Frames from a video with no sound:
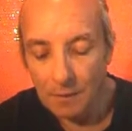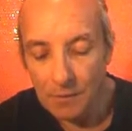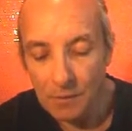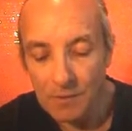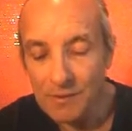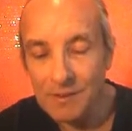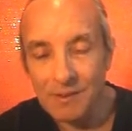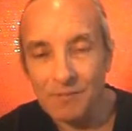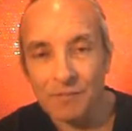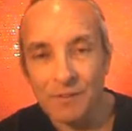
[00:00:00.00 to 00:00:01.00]
So this is
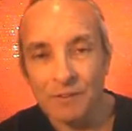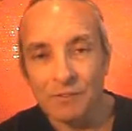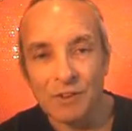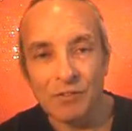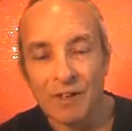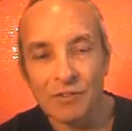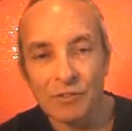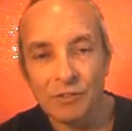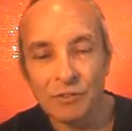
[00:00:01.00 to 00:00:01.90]
infinite regression.